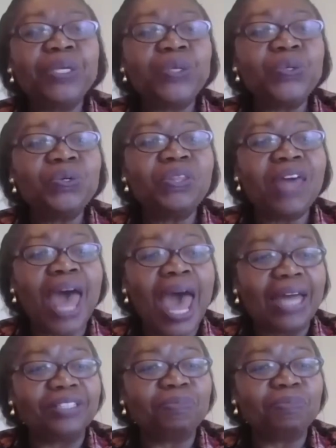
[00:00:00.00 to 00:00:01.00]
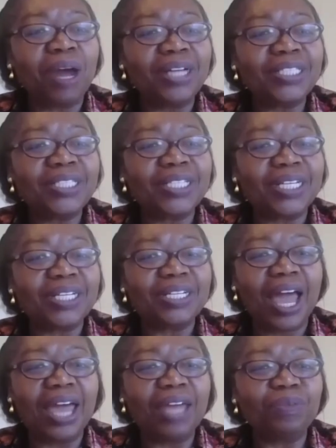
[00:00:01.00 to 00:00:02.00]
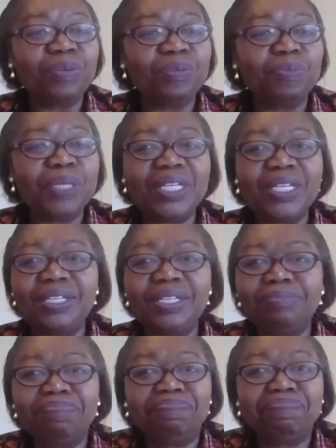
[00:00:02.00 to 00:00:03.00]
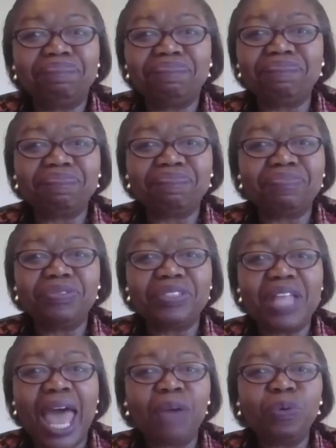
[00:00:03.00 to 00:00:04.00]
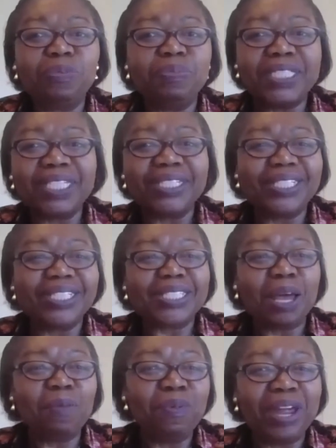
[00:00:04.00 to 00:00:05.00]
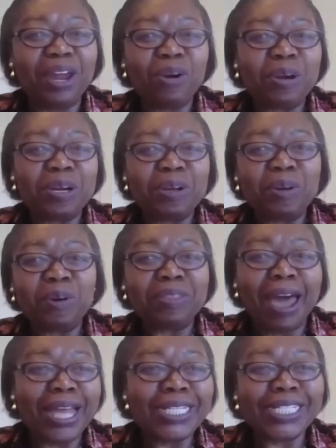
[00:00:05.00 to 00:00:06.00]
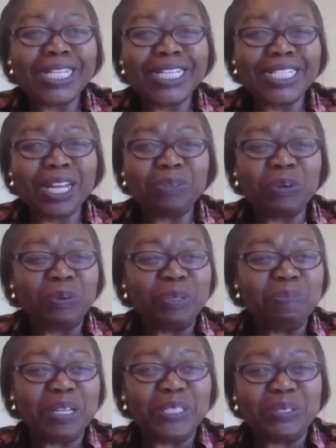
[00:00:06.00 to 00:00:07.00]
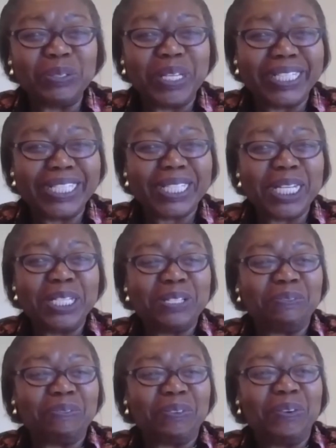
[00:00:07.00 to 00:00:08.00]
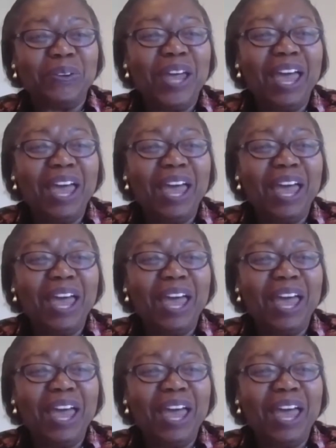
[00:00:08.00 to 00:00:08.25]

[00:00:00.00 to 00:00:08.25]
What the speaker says: knew that, Martin, I would be sitting somewhere on the high seas and we wouldn't be doing this interview.